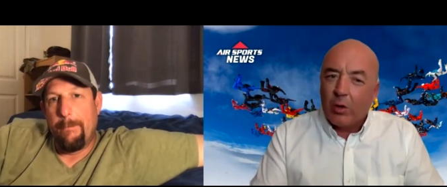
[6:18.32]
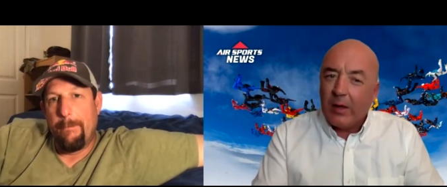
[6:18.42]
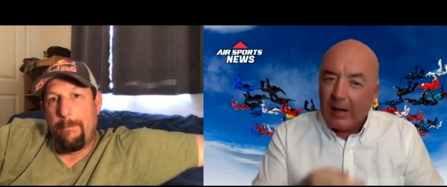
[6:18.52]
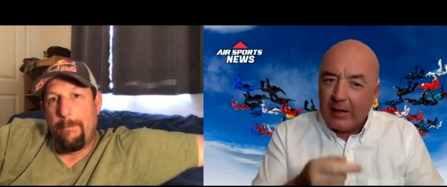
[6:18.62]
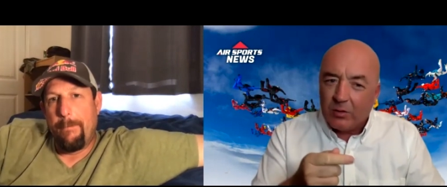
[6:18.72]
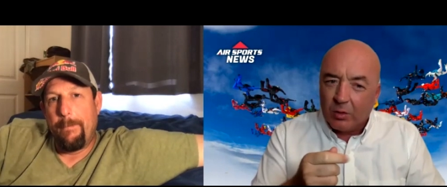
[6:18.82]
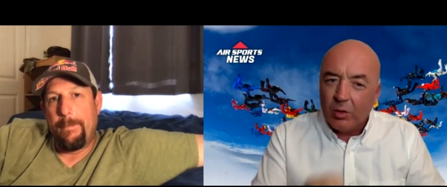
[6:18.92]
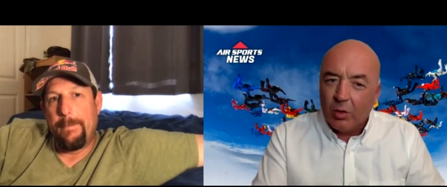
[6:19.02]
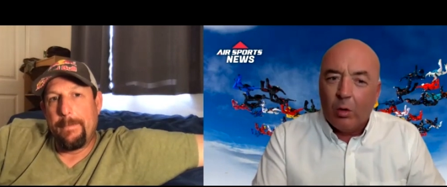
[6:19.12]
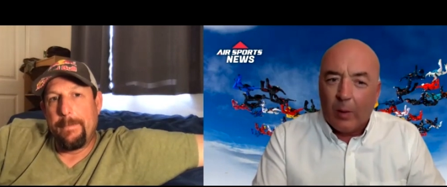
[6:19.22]
Speaker 1: you get it done
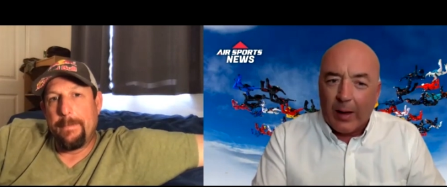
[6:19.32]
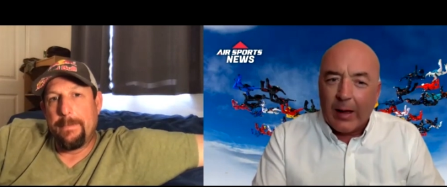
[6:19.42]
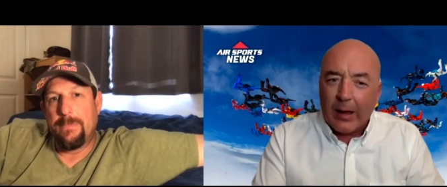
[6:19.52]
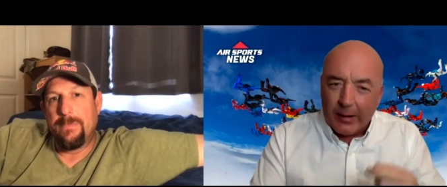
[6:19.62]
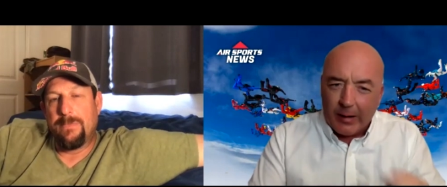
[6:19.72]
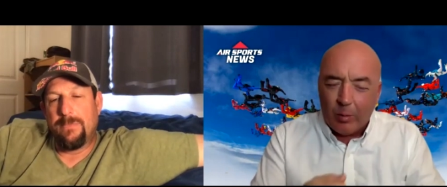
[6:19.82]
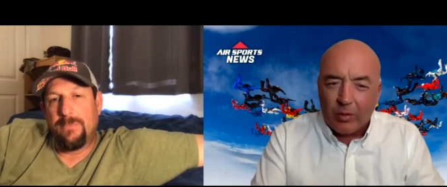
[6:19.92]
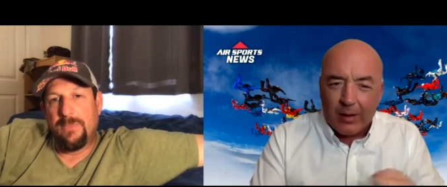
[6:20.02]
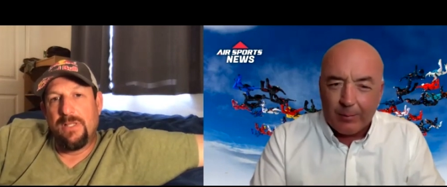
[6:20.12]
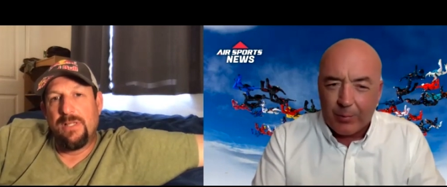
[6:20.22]
your way. How
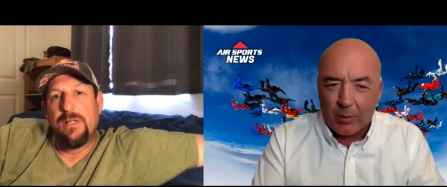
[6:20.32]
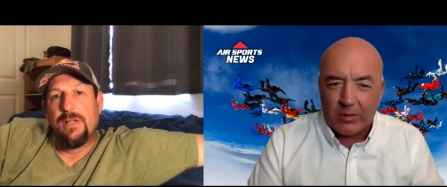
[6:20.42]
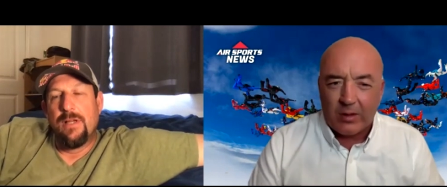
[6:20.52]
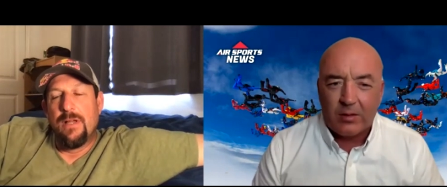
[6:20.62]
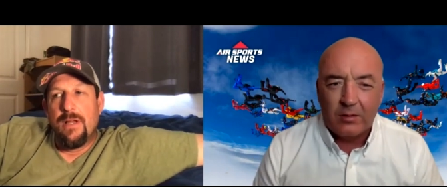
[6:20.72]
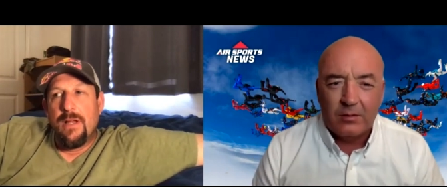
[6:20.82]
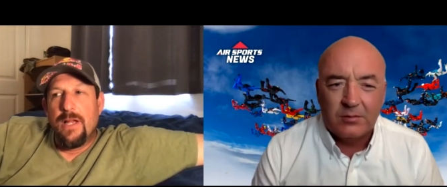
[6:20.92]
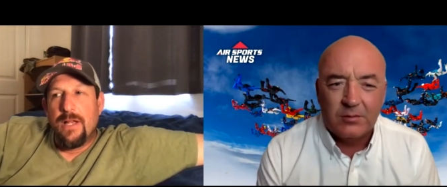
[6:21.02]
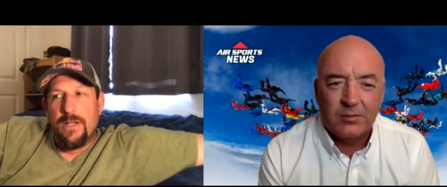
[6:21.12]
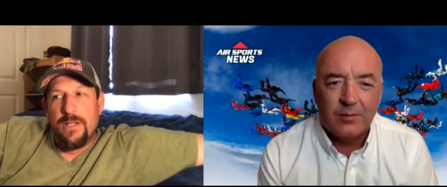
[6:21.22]
was that process?
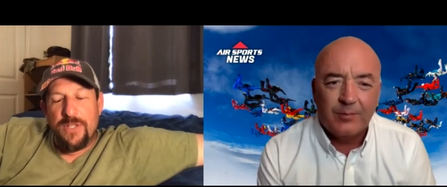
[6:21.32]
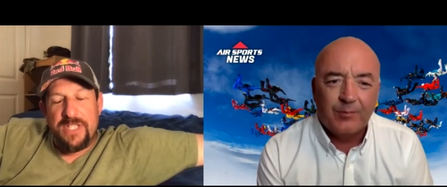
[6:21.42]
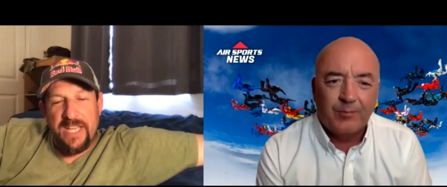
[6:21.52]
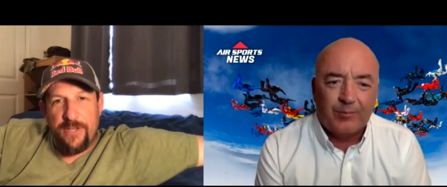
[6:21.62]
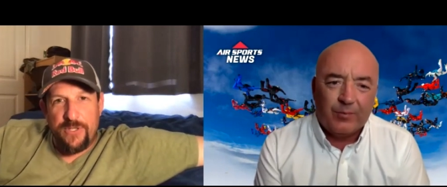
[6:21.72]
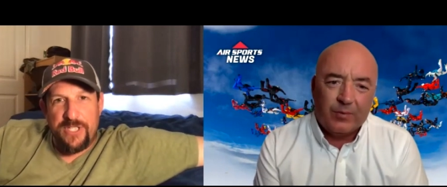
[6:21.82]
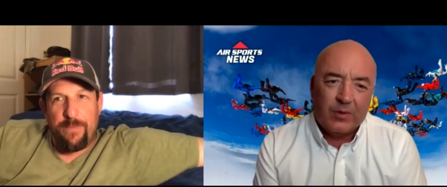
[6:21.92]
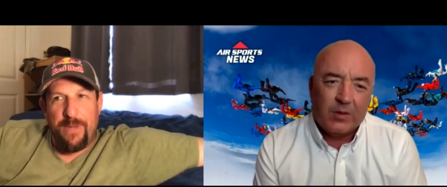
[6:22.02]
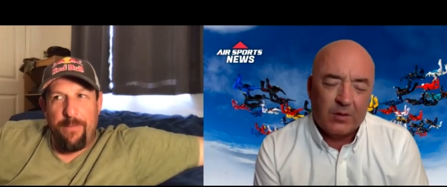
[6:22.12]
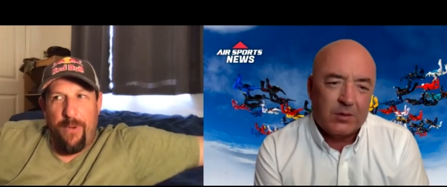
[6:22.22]
Speaker 2: So it's interesting
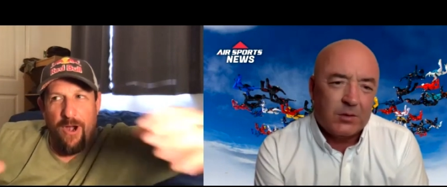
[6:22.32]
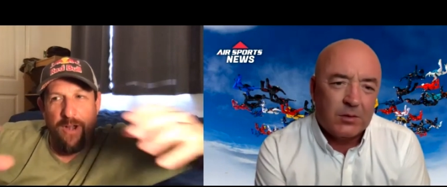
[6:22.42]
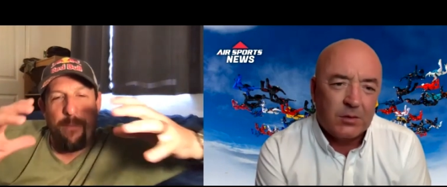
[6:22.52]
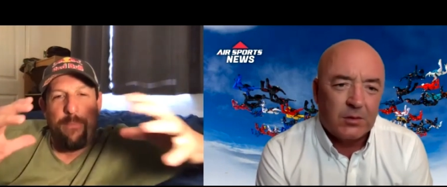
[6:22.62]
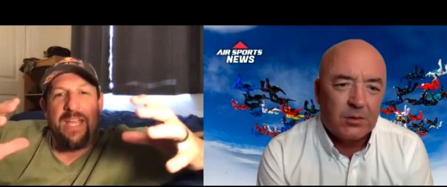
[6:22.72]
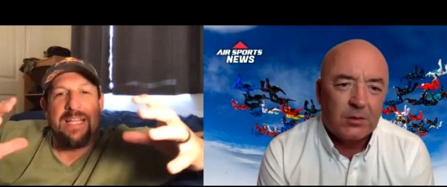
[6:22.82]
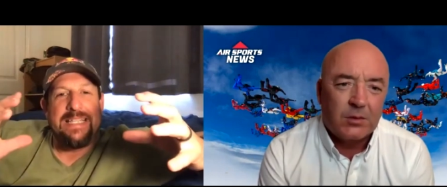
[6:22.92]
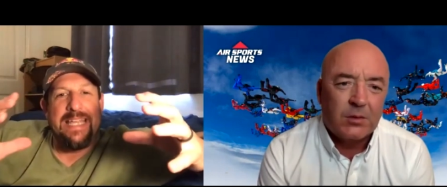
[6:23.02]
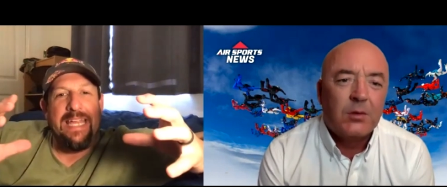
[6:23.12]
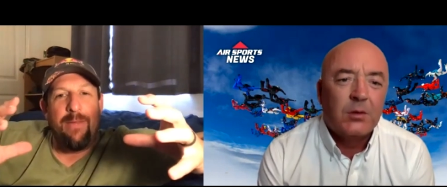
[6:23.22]
being part of a big
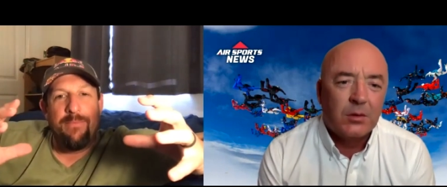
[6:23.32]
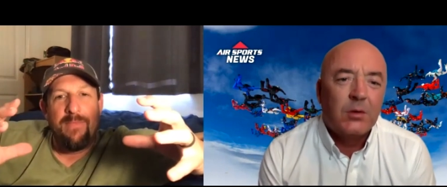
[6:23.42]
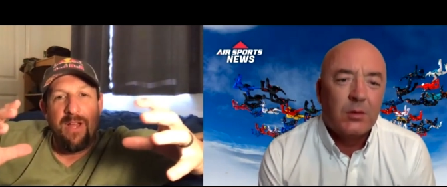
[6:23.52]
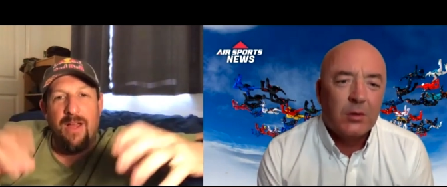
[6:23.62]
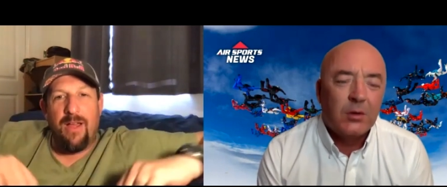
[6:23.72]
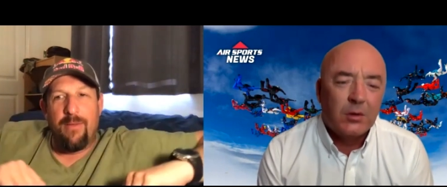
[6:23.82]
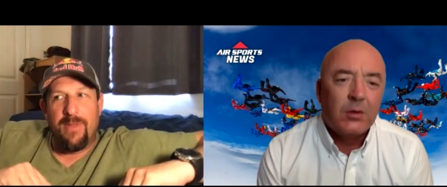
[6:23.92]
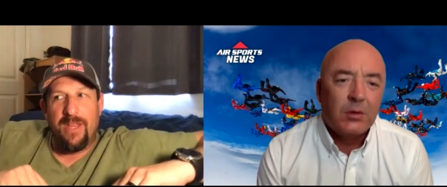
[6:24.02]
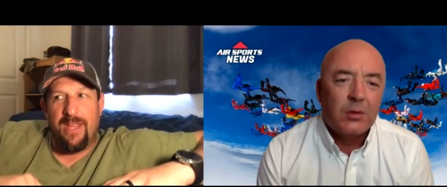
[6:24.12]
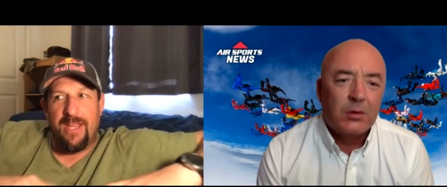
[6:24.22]
team um,
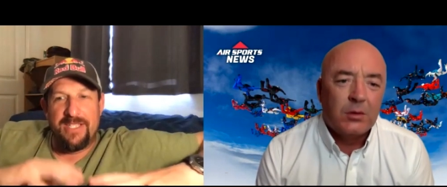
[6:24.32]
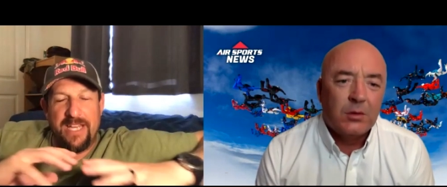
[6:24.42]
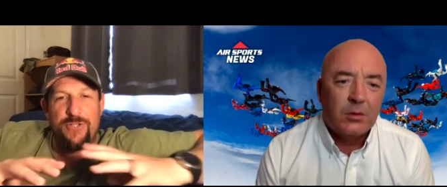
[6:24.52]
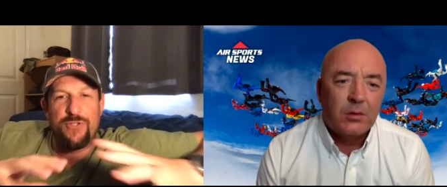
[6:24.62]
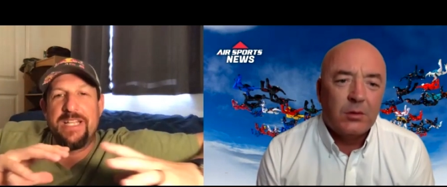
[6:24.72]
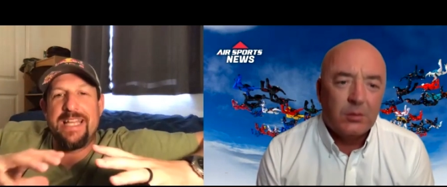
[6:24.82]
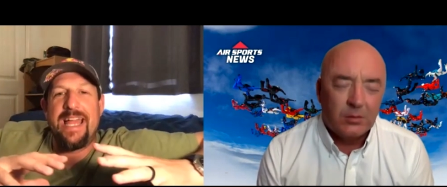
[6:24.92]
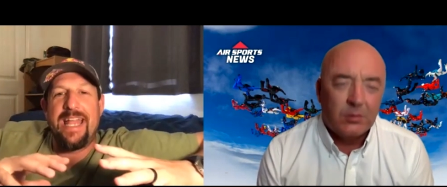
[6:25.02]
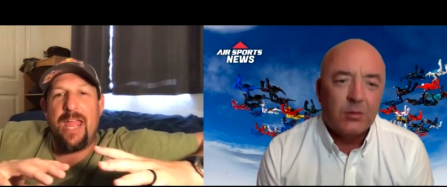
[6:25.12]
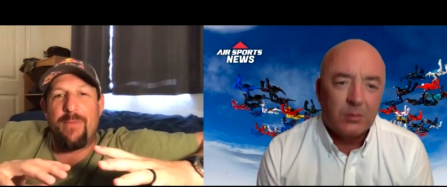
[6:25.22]
is an interesting
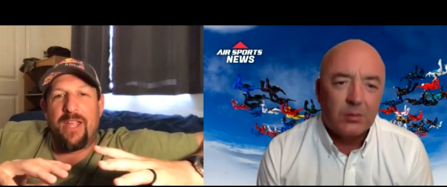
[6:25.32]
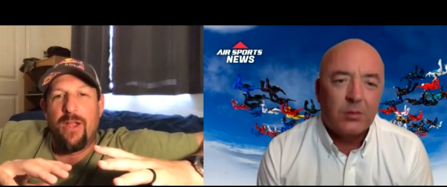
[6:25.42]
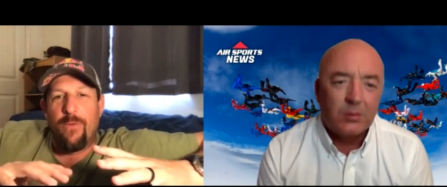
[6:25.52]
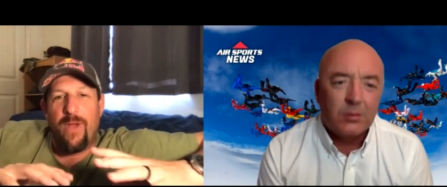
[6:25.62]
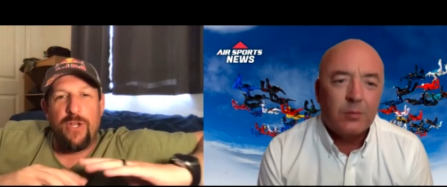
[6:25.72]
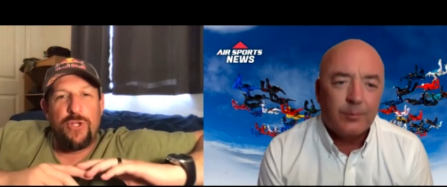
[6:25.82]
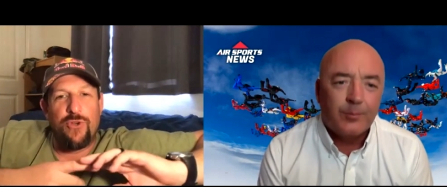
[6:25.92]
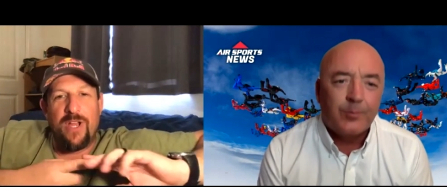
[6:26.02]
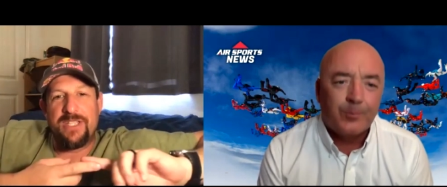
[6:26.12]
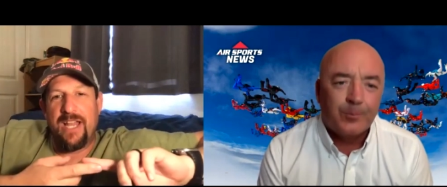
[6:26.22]
dynamic, right? You
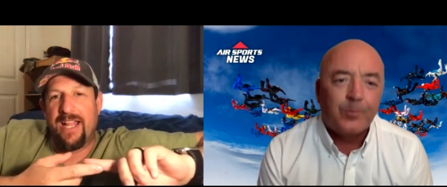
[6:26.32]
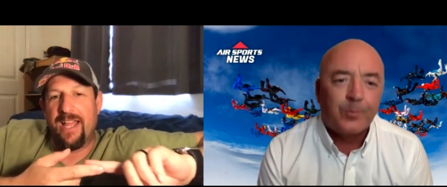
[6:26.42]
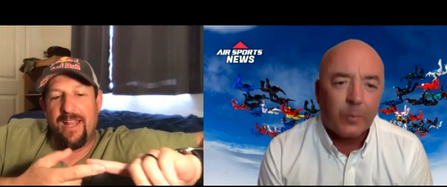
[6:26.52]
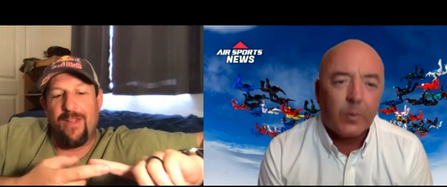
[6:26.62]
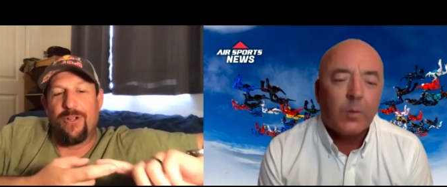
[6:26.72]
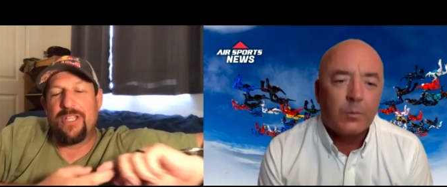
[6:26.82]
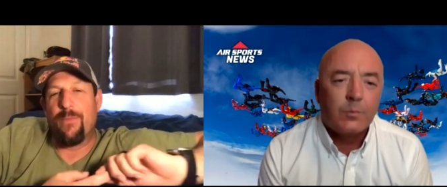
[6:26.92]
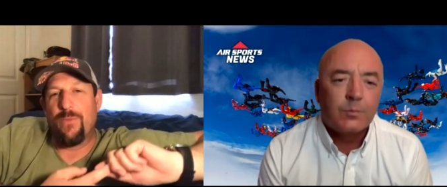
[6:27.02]
trust it. I got hooked up with